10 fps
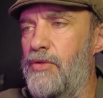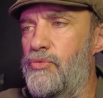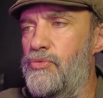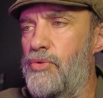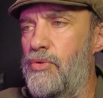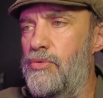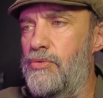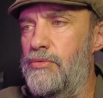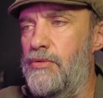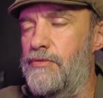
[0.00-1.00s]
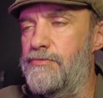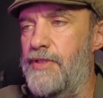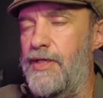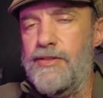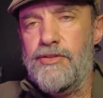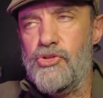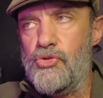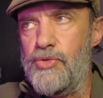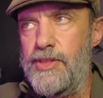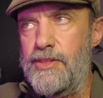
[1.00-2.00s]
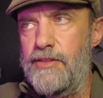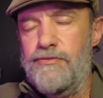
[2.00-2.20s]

roll of 120